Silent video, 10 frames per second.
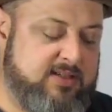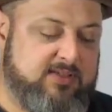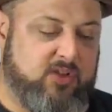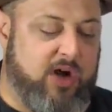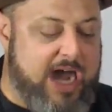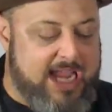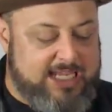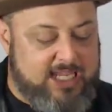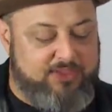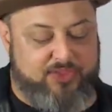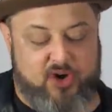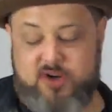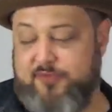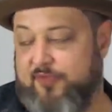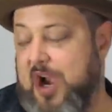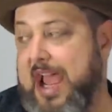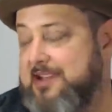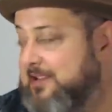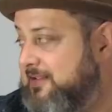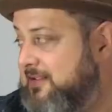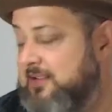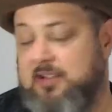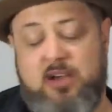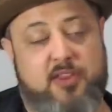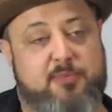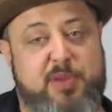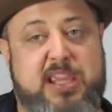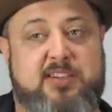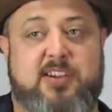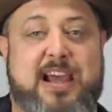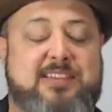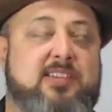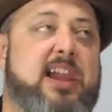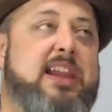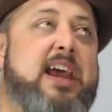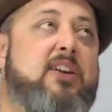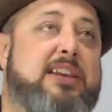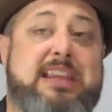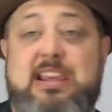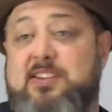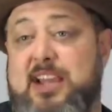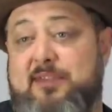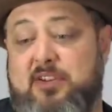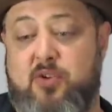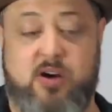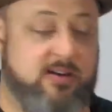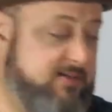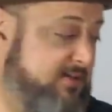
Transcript: So high E, 3rd fret of the B, so that's laying out an E7 chord.